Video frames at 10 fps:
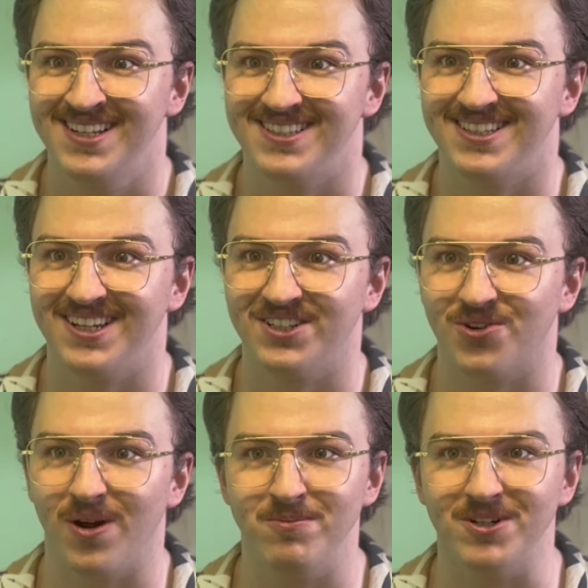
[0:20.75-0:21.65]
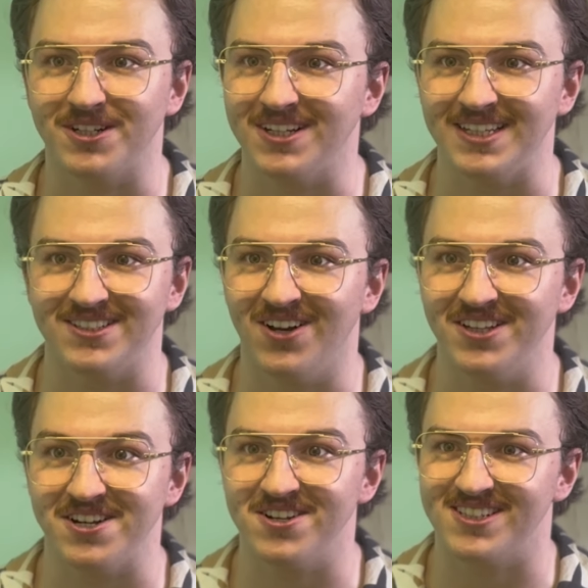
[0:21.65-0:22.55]
Six crumble cookies all
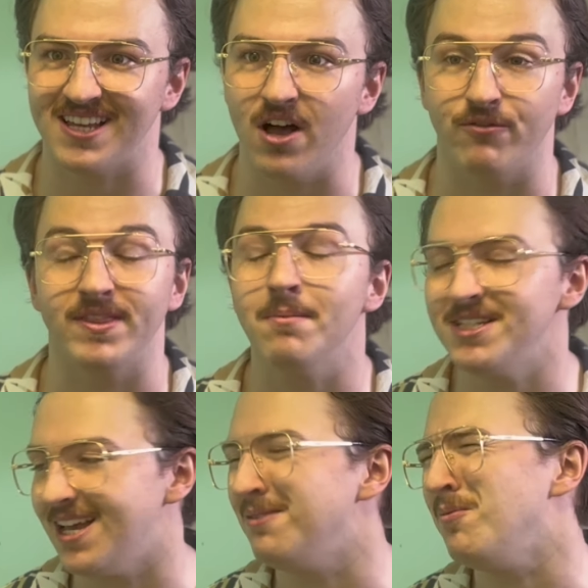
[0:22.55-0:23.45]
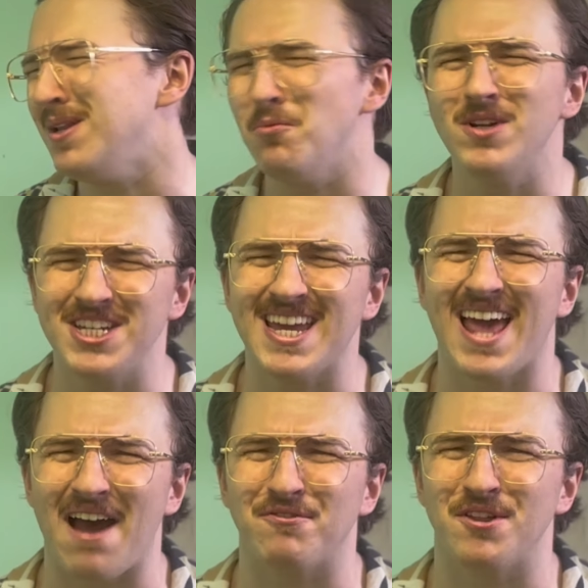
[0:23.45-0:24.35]
to yourself.
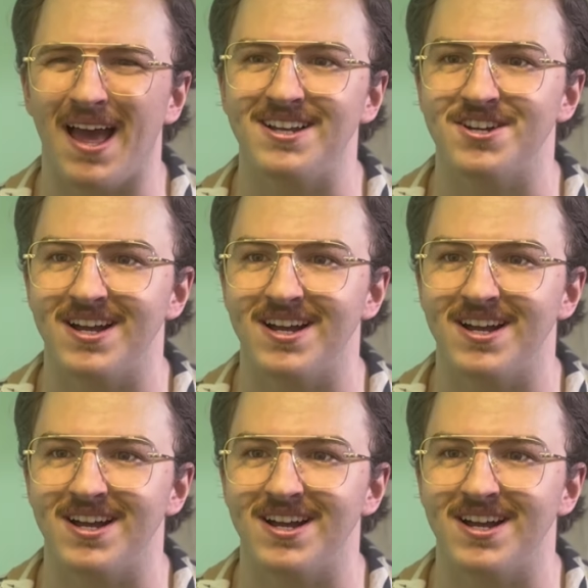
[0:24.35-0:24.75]
What'd you get after that,